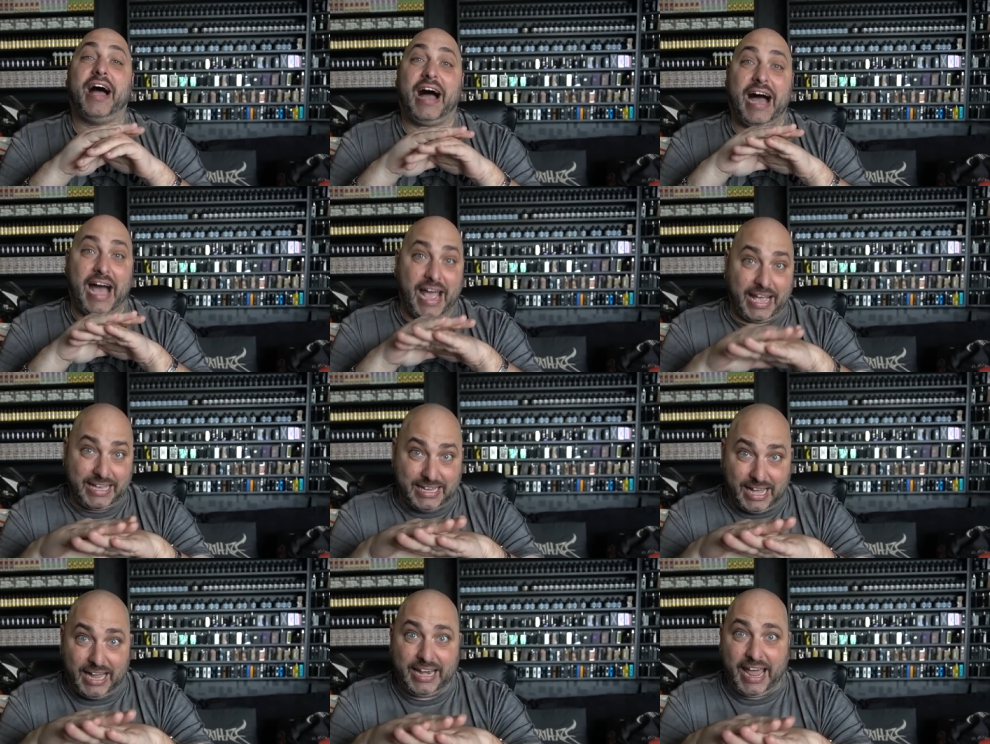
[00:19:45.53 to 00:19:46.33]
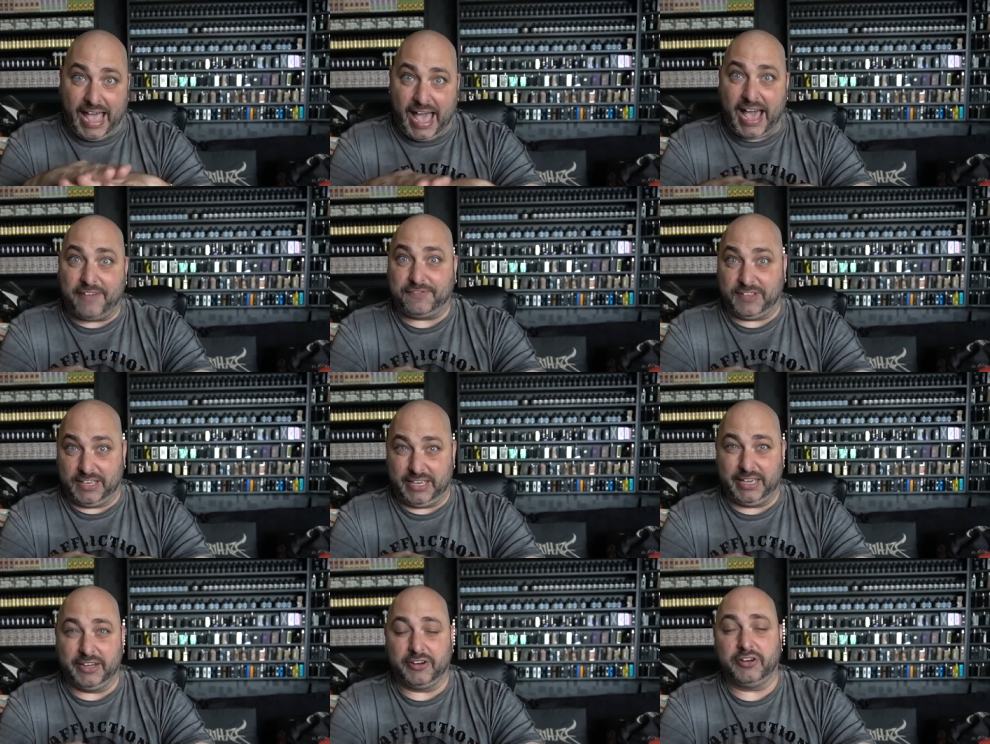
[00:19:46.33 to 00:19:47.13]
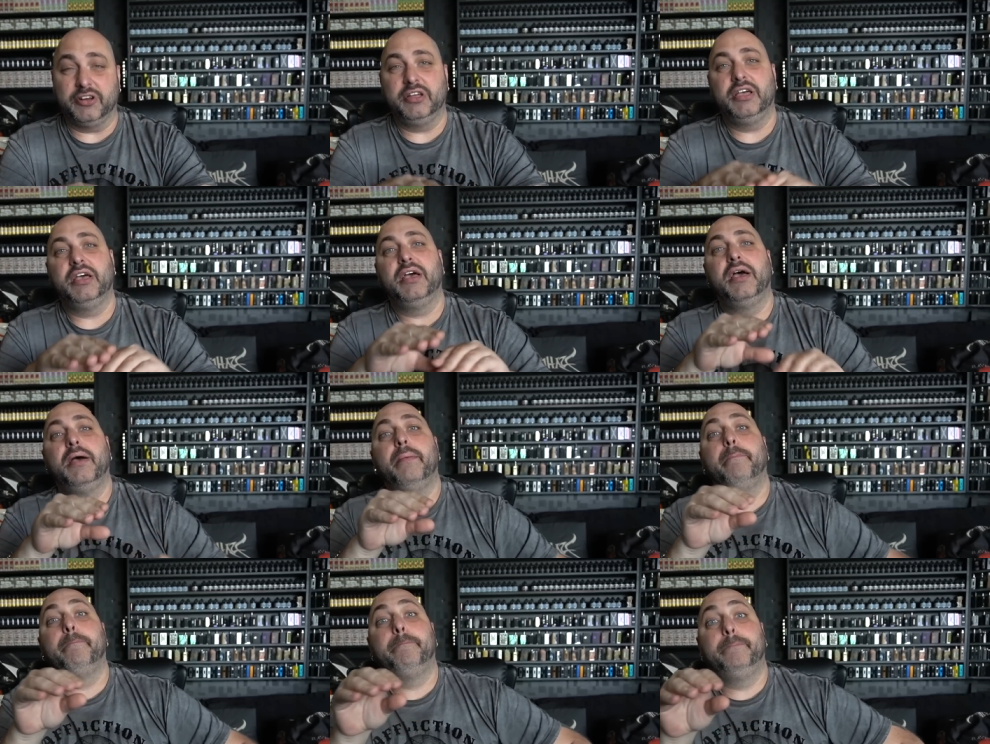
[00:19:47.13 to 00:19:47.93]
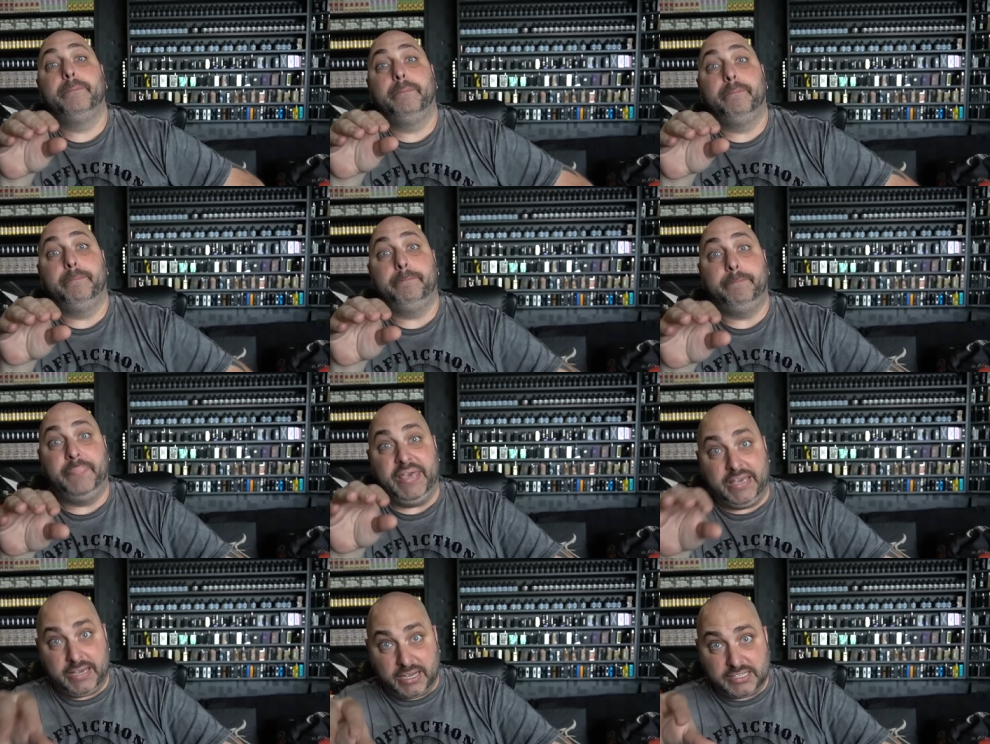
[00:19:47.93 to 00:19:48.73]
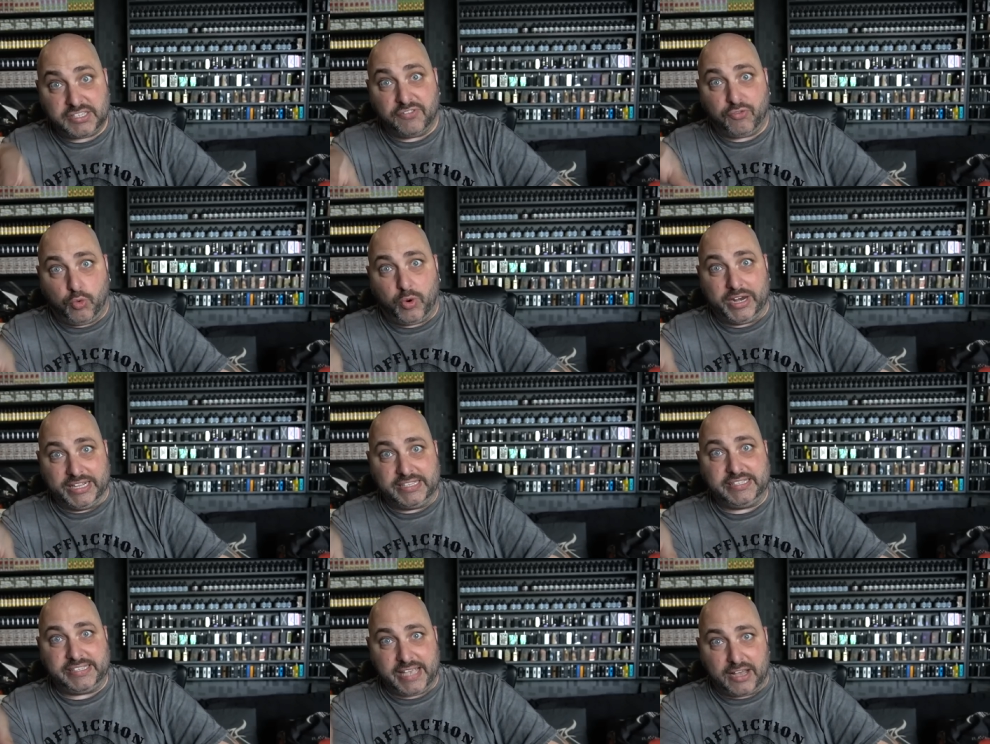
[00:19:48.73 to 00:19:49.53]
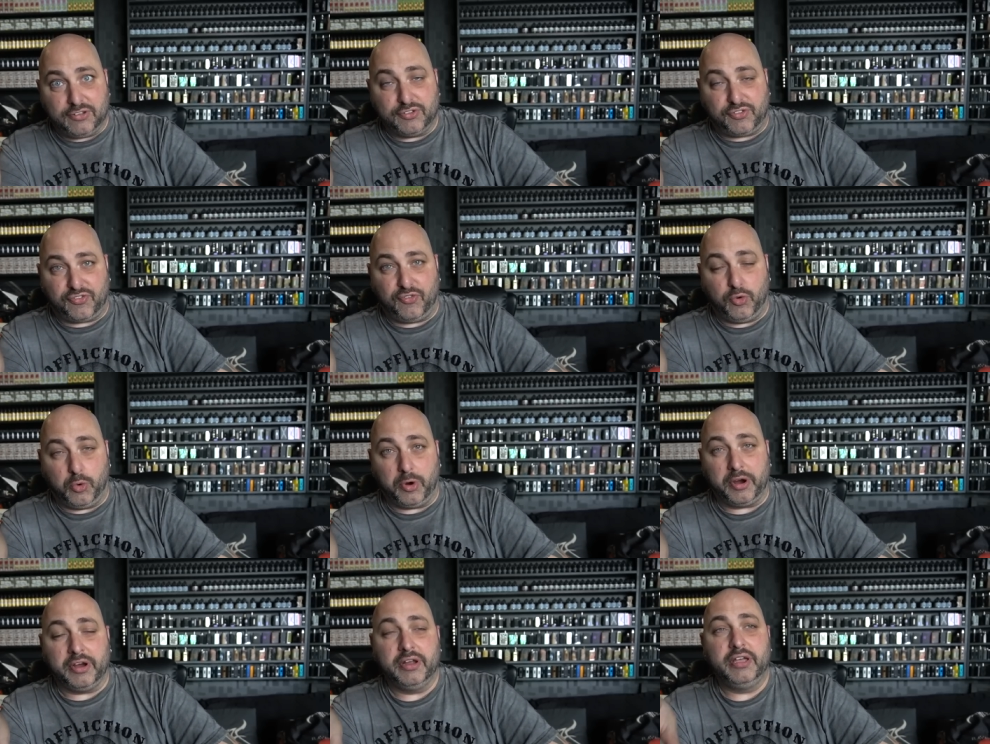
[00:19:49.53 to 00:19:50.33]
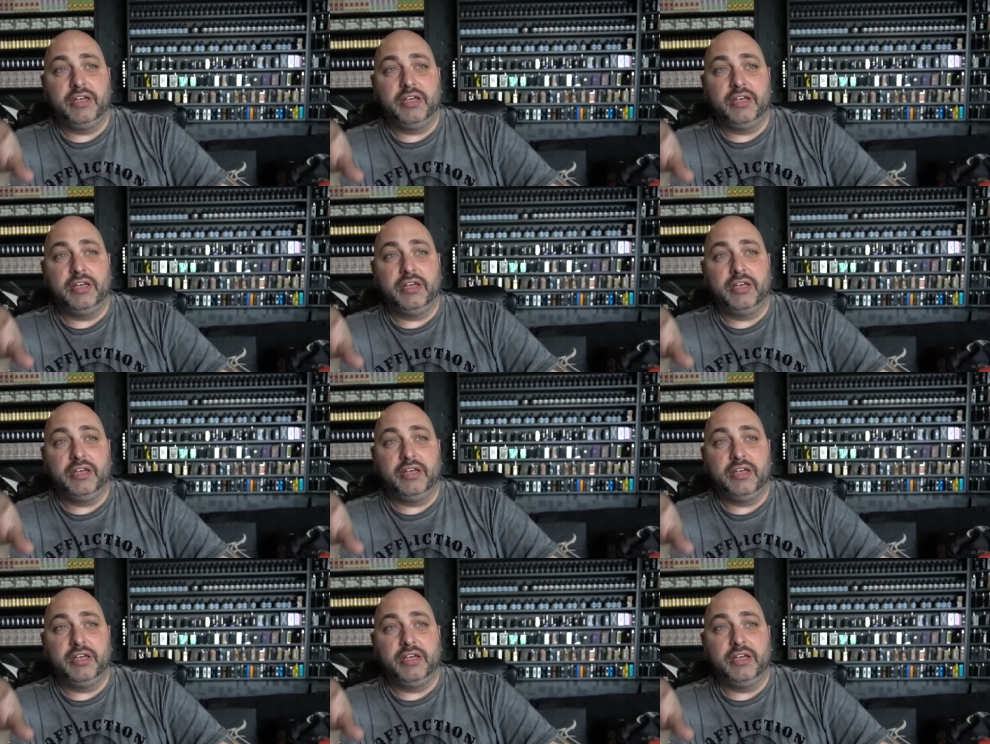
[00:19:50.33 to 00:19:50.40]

I kind of have to here because of what it sells for.